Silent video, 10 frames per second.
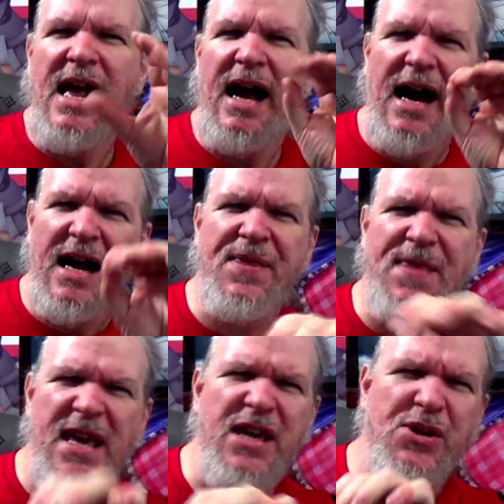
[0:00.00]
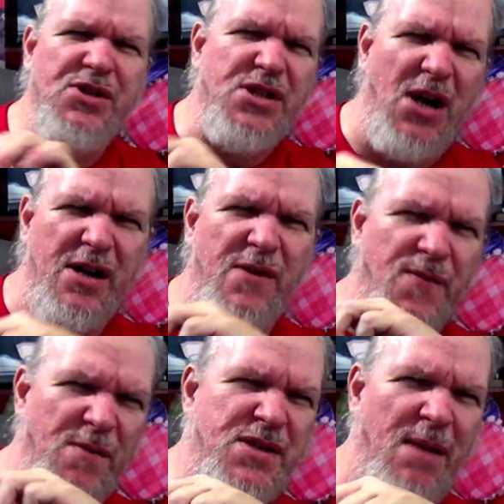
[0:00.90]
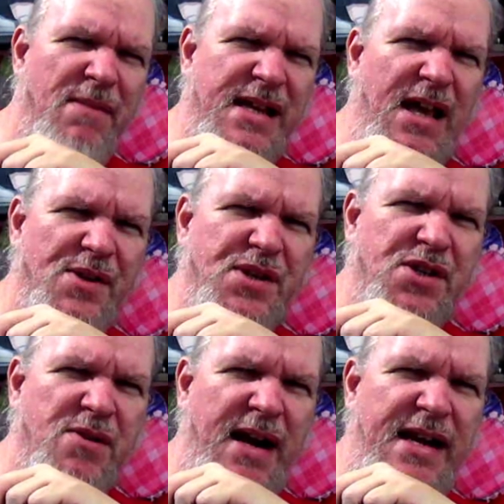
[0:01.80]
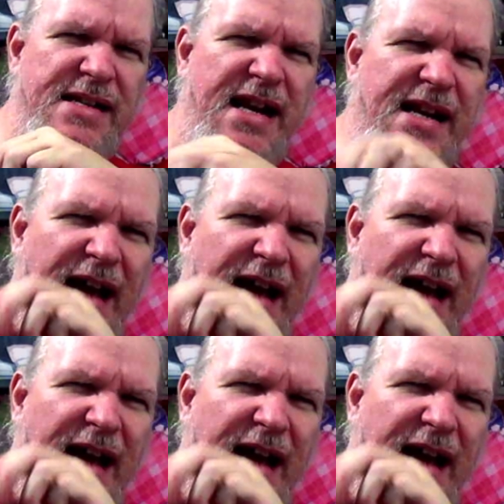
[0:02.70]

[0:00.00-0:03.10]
I think you started from somebody else's training data.